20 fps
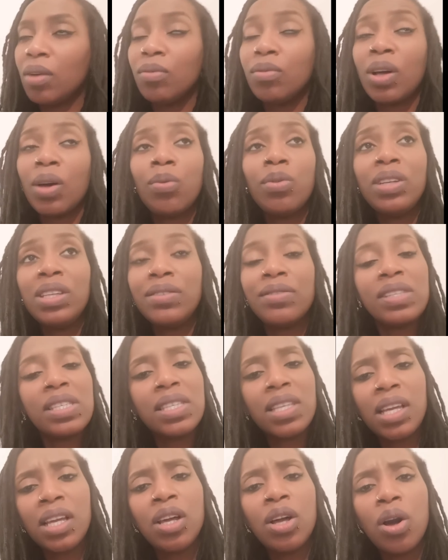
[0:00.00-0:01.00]
I wouldn't even
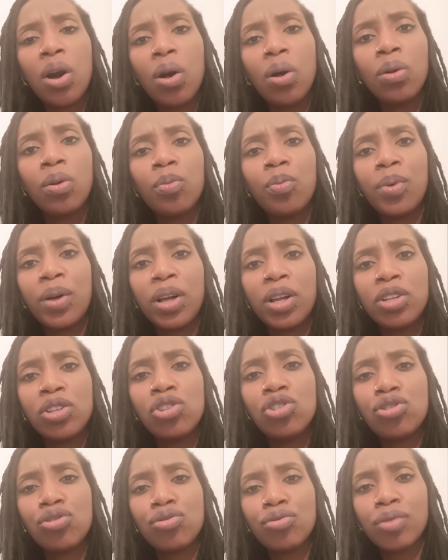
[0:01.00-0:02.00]
say goal, but a
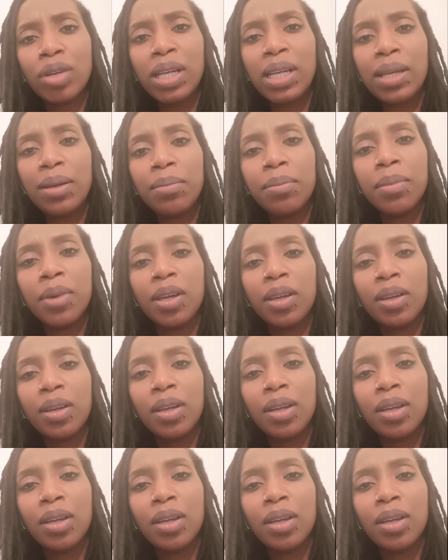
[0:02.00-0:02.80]
dream